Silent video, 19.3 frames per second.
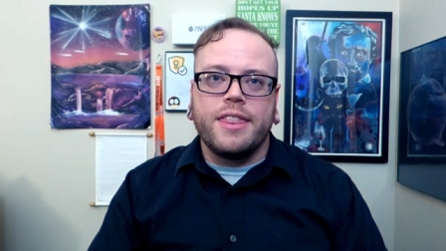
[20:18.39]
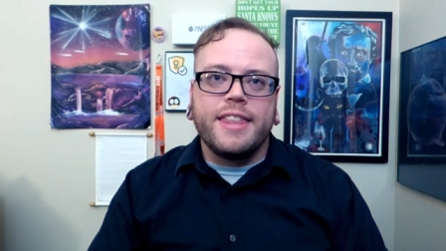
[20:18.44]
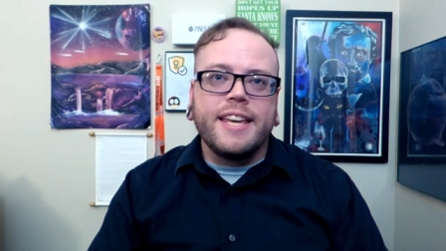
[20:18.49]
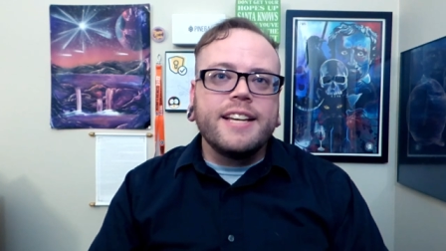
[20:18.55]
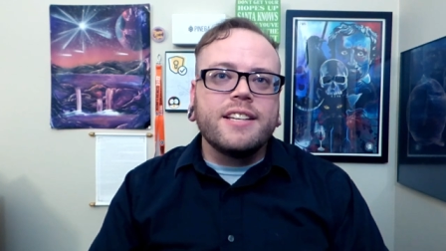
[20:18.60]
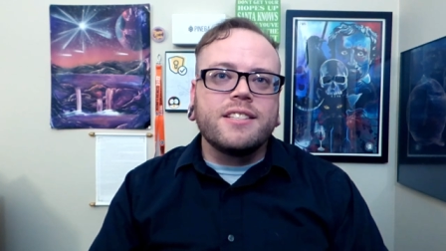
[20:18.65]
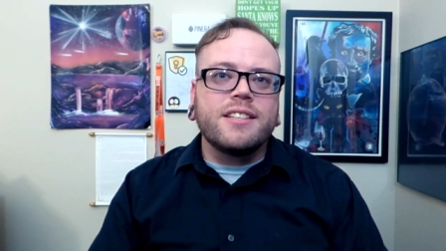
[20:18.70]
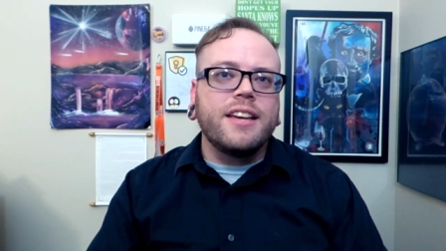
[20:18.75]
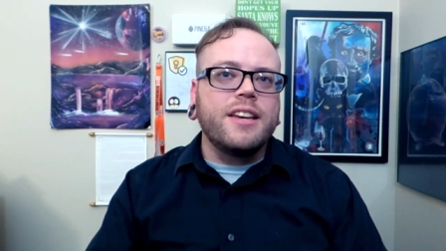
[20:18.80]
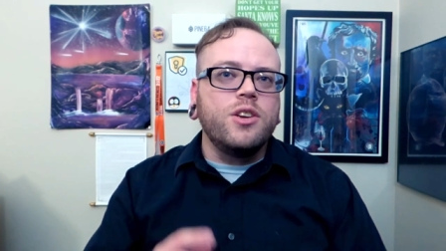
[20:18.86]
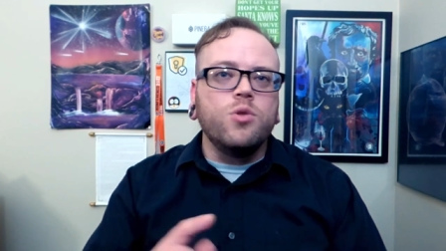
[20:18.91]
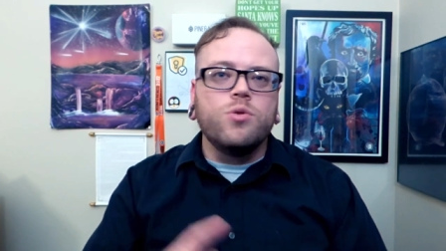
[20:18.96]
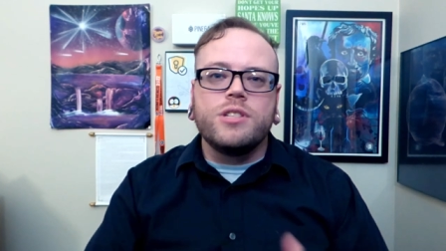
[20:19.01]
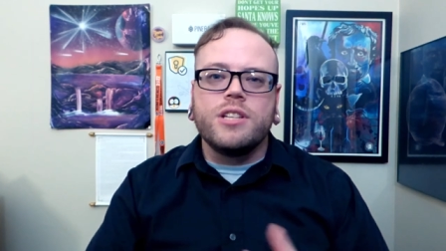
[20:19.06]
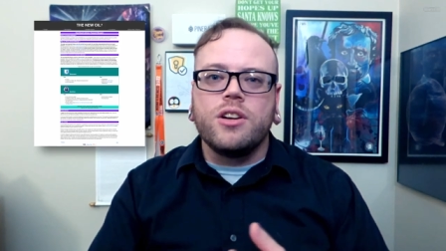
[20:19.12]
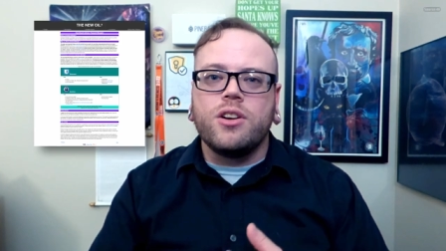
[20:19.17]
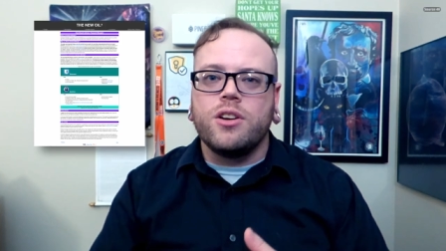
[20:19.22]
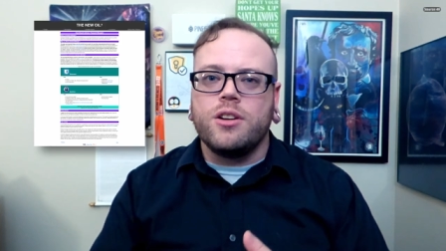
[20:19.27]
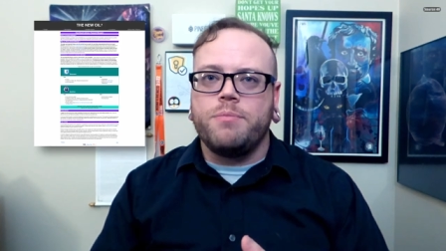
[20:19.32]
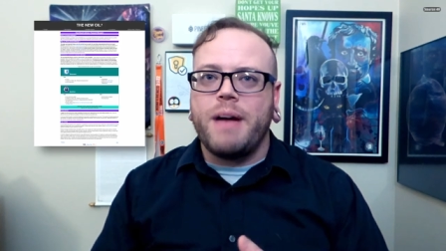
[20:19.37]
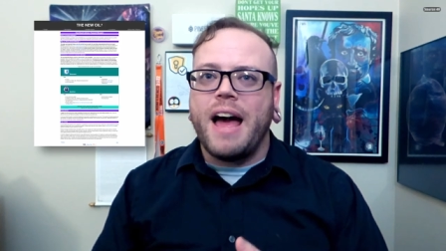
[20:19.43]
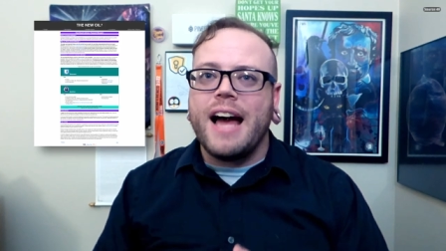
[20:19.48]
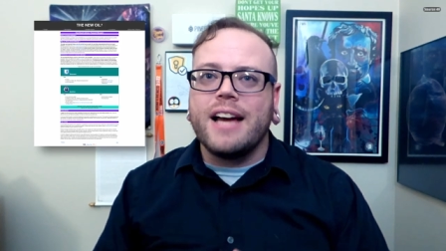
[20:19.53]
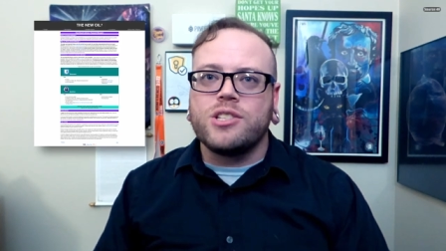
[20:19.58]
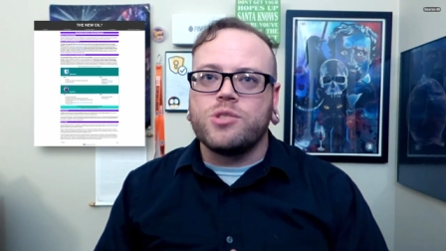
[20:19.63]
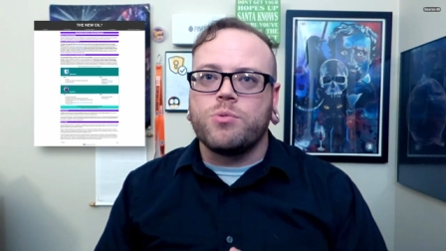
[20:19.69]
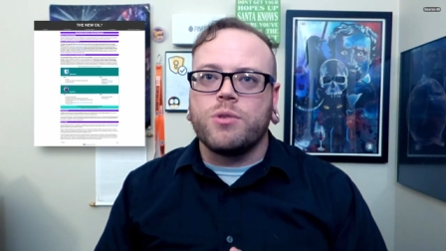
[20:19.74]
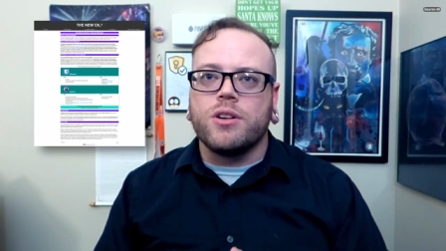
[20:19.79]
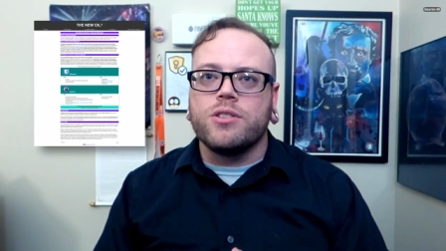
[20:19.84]
Things like using good
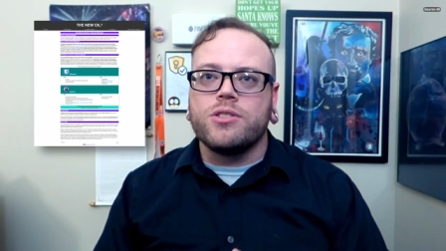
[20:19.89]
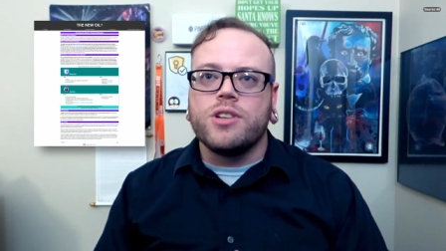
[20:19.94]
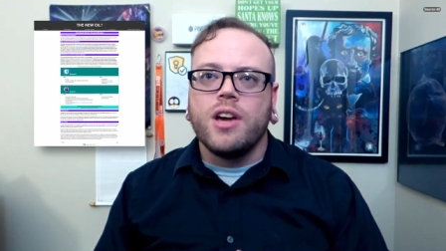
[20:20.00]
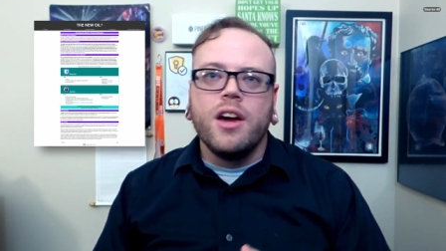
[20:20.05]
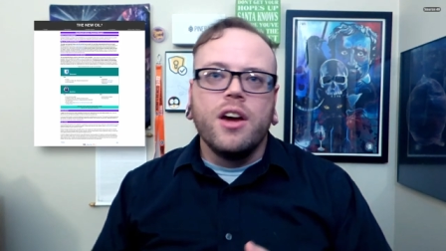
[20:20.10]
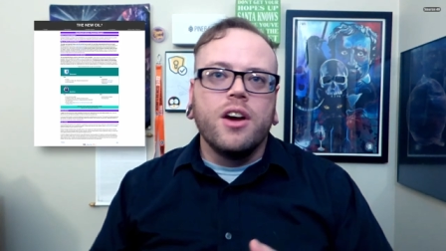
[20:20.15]
passwords,